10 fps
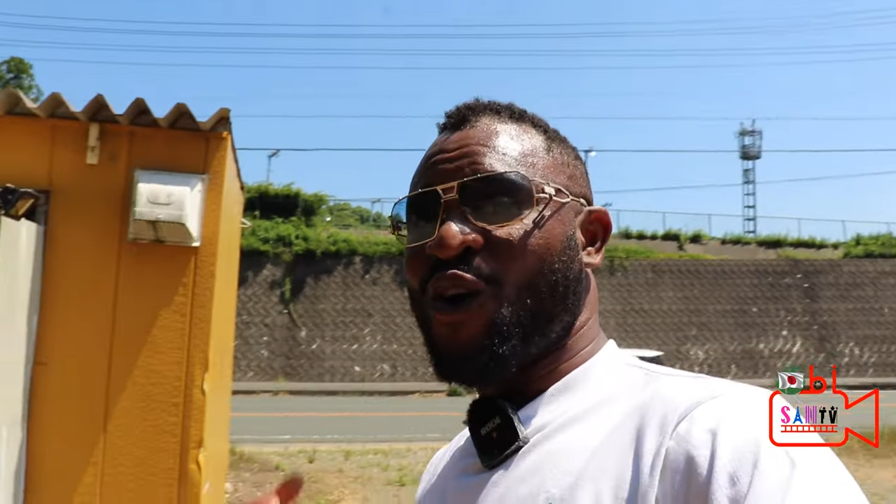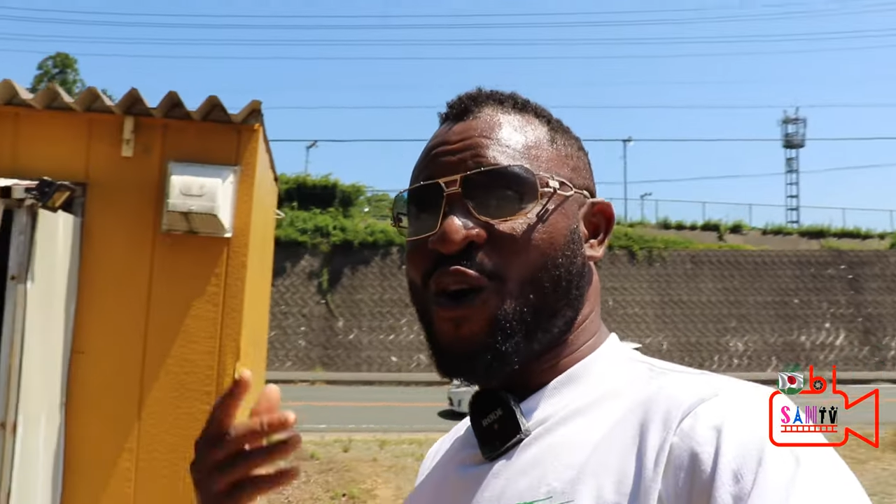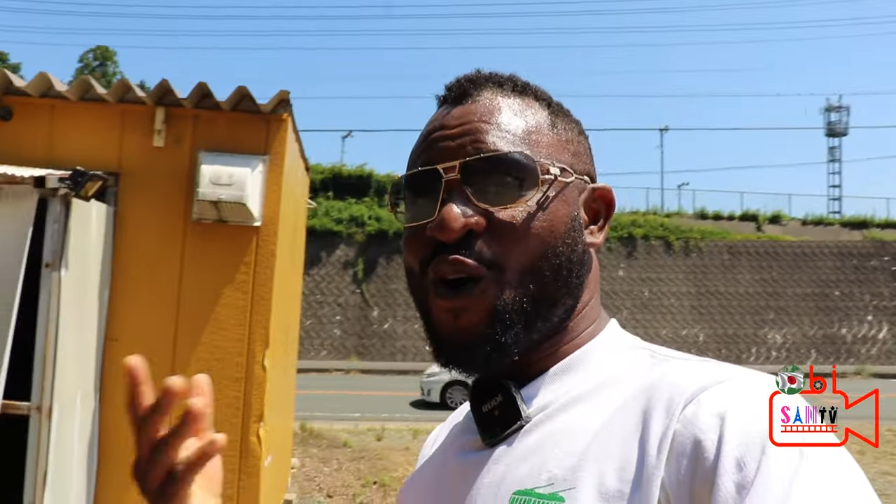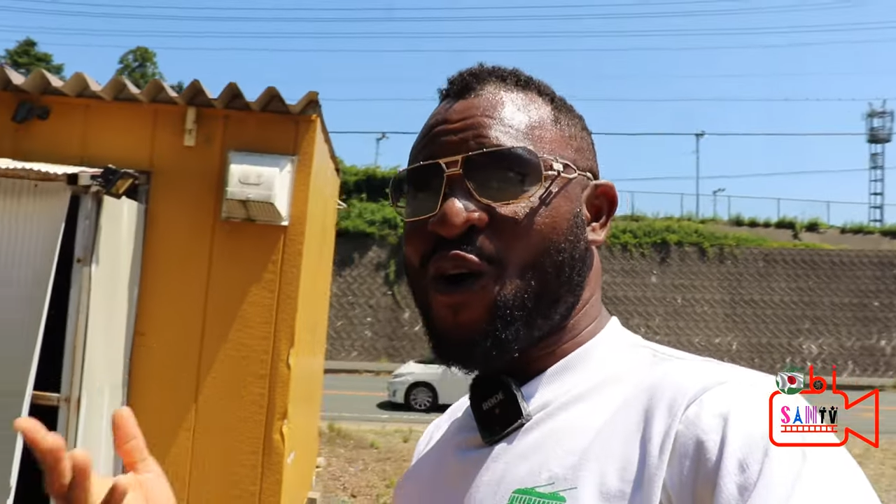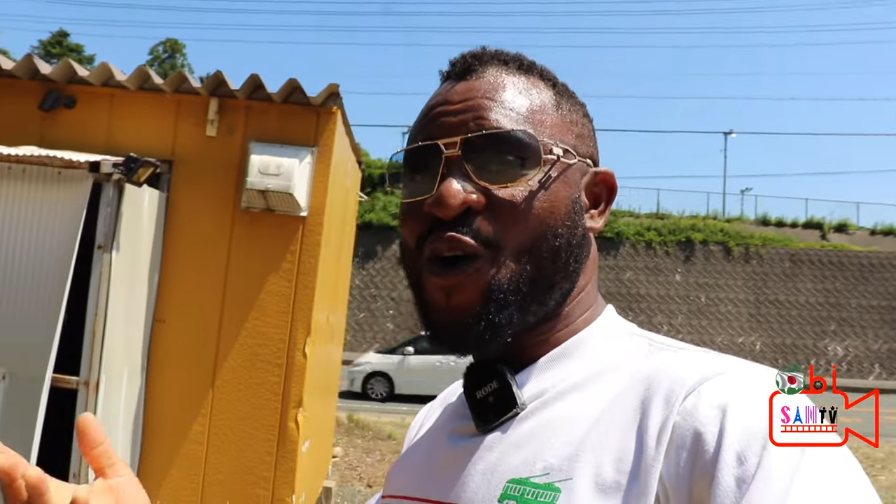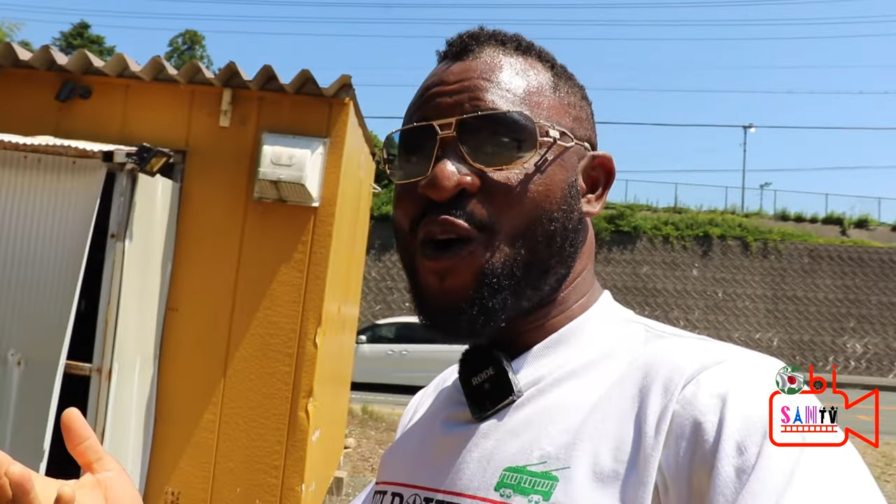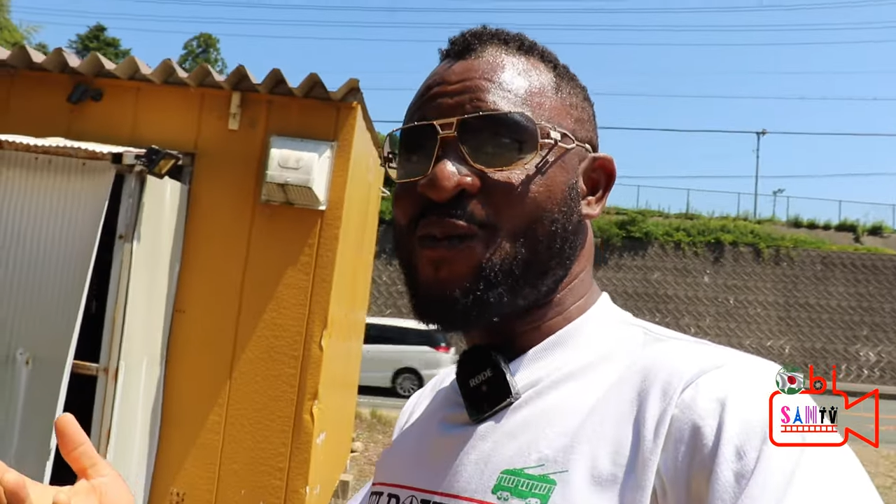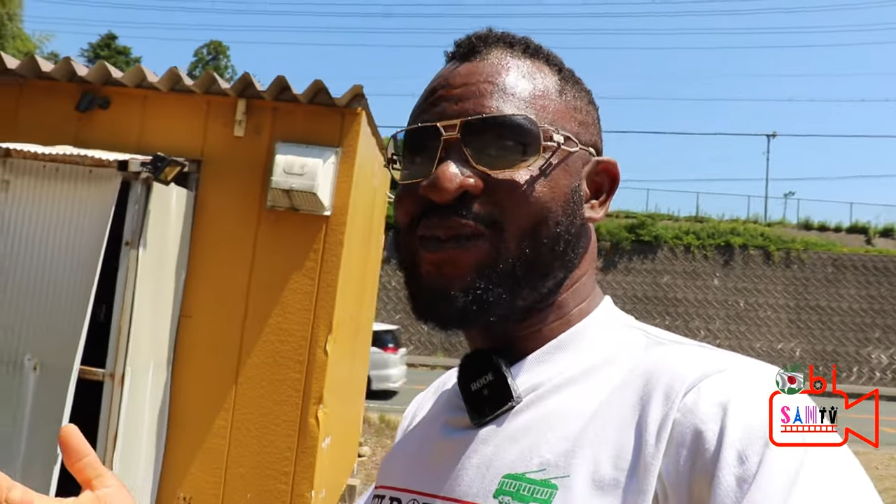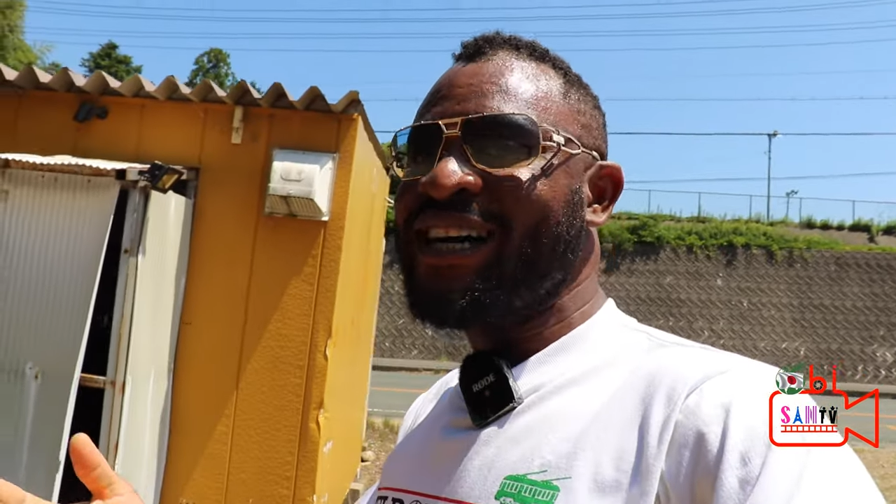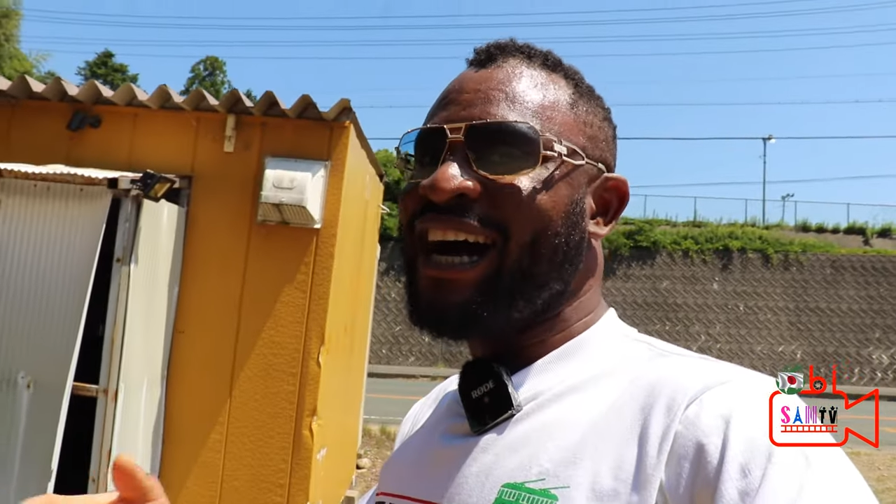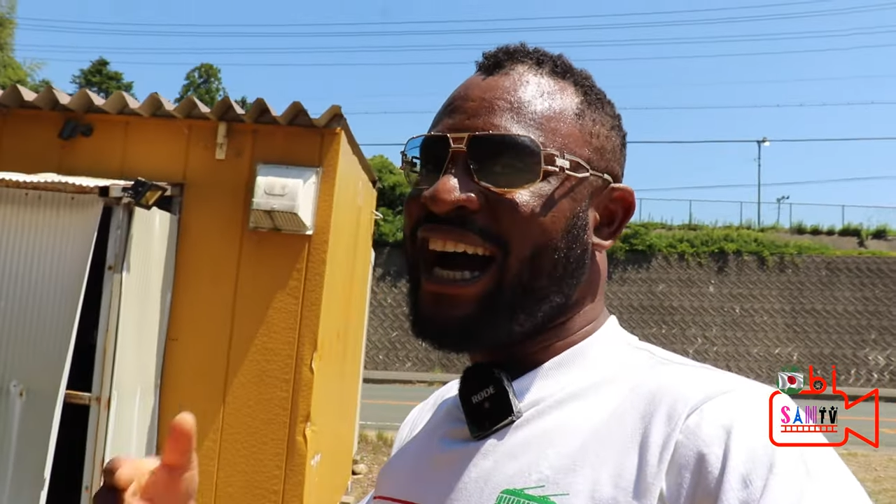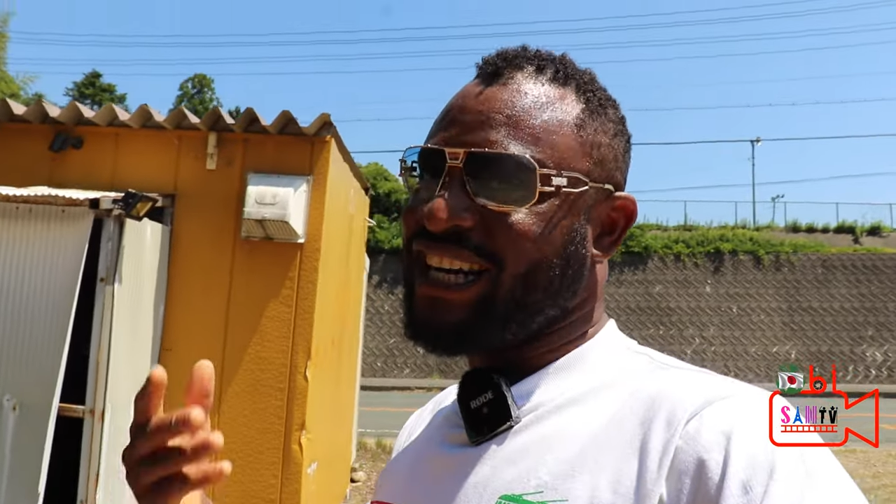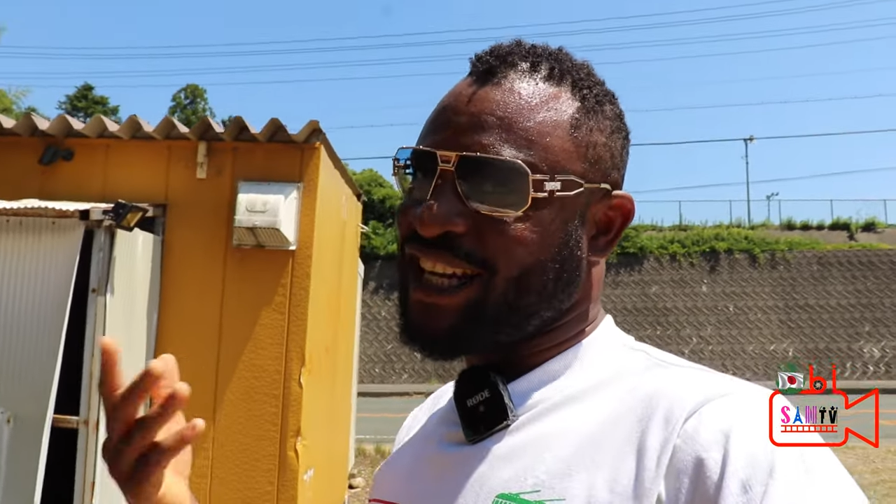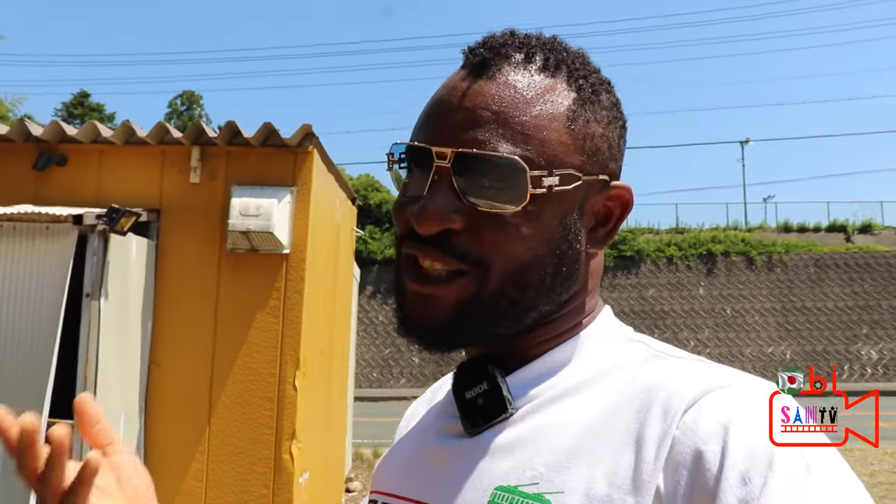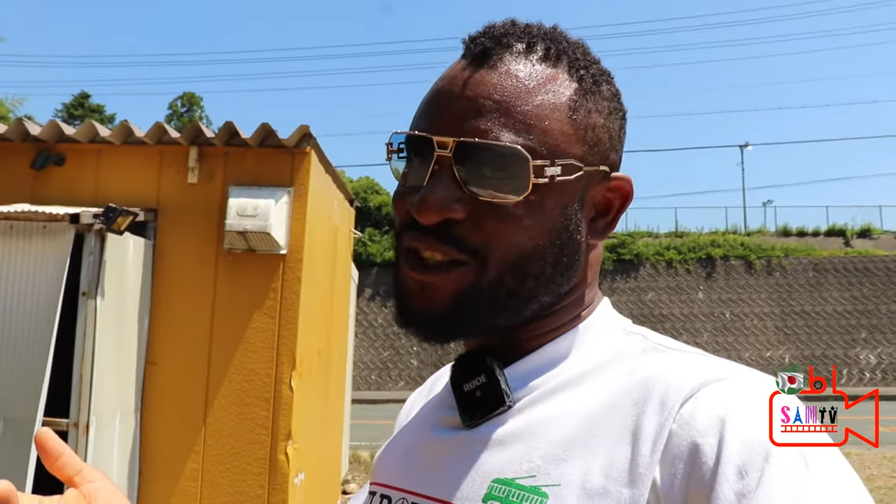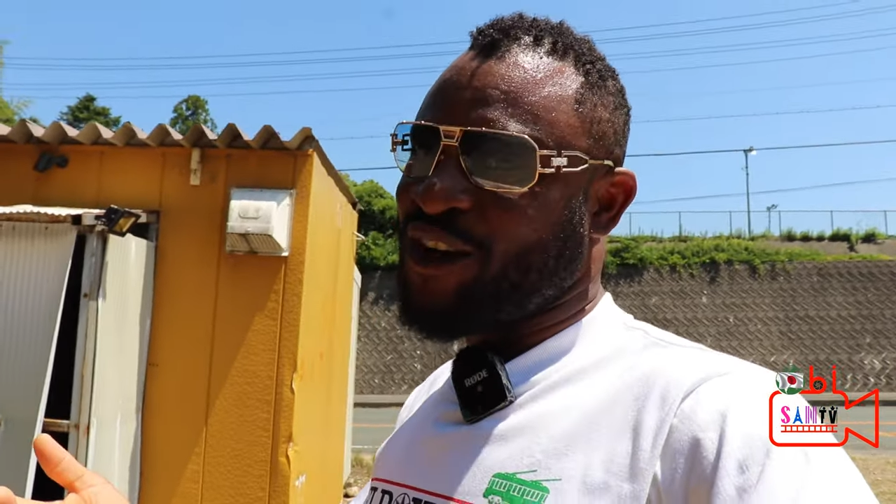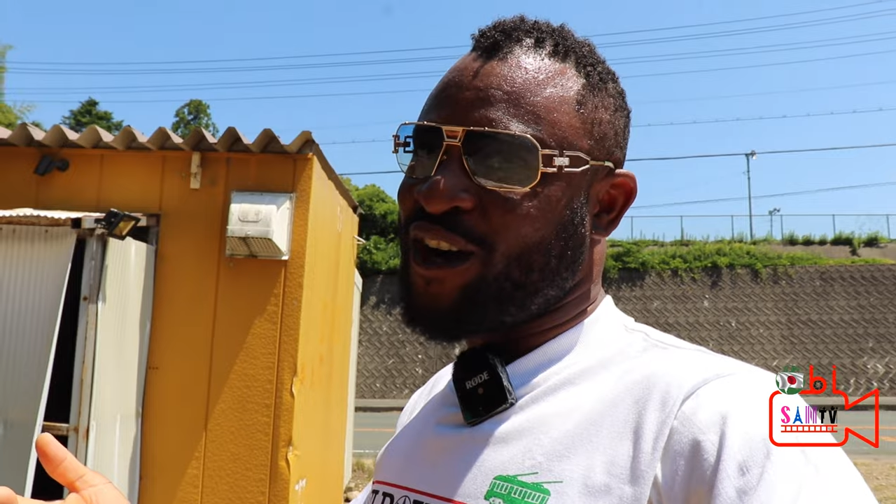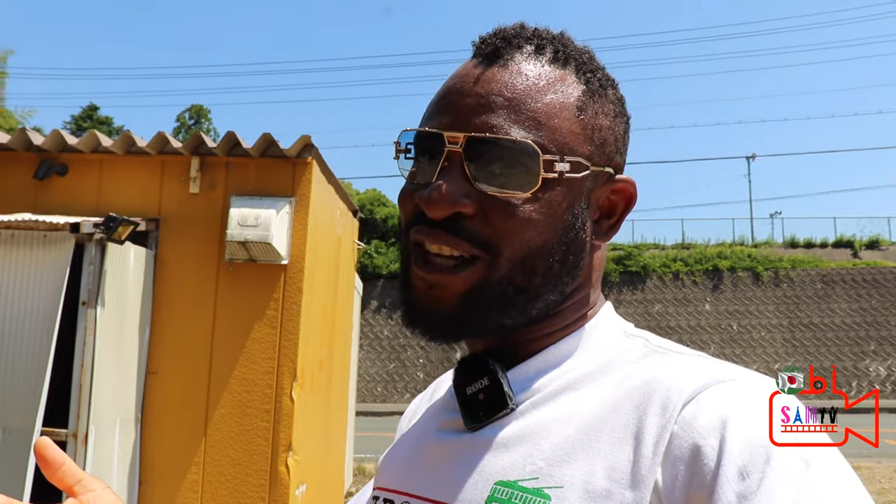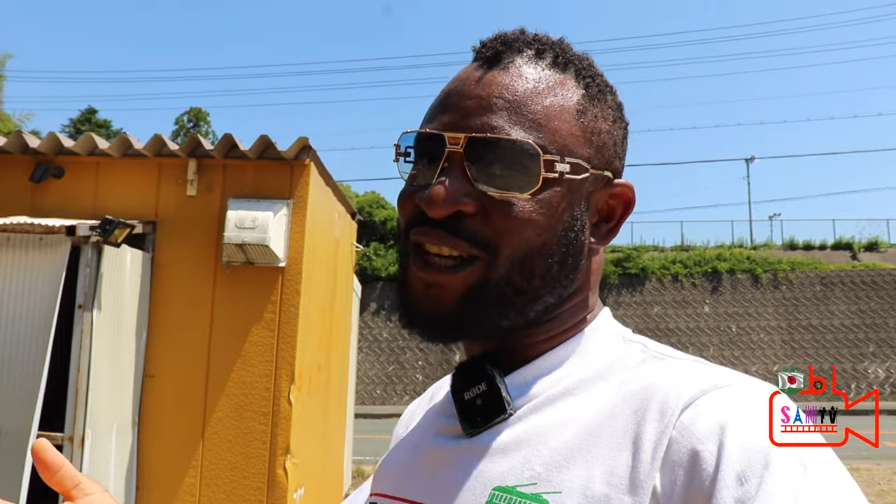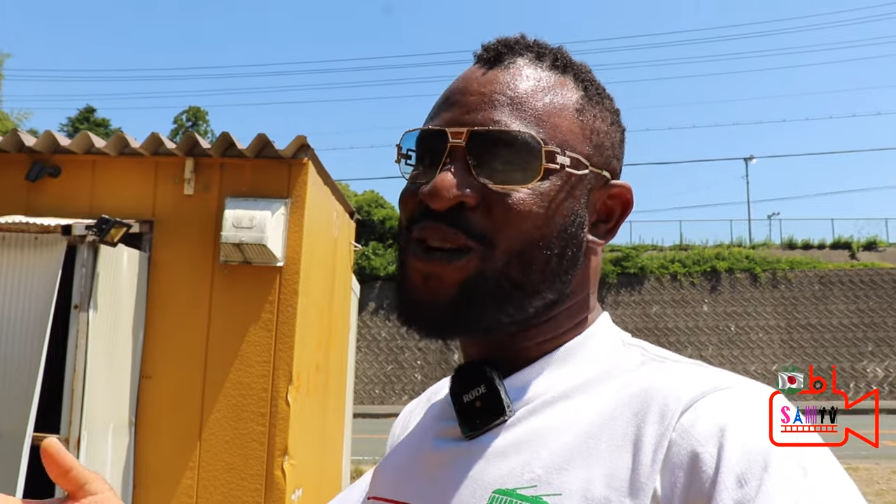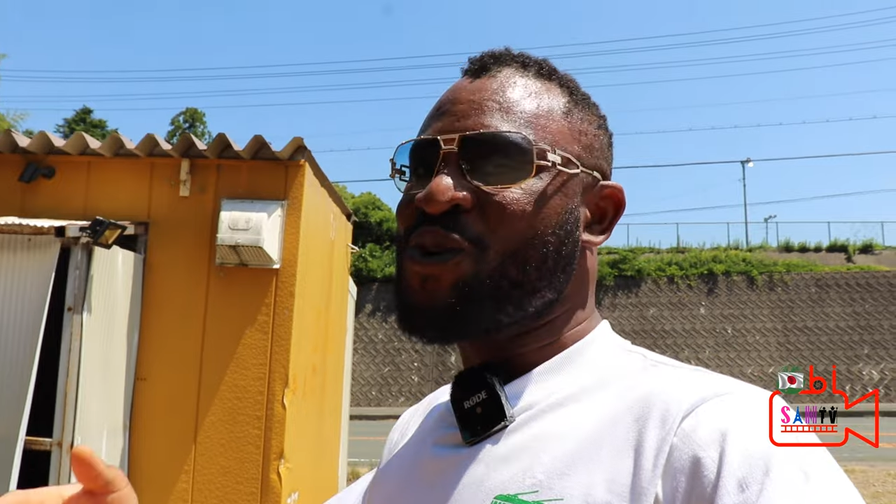go home and enjoy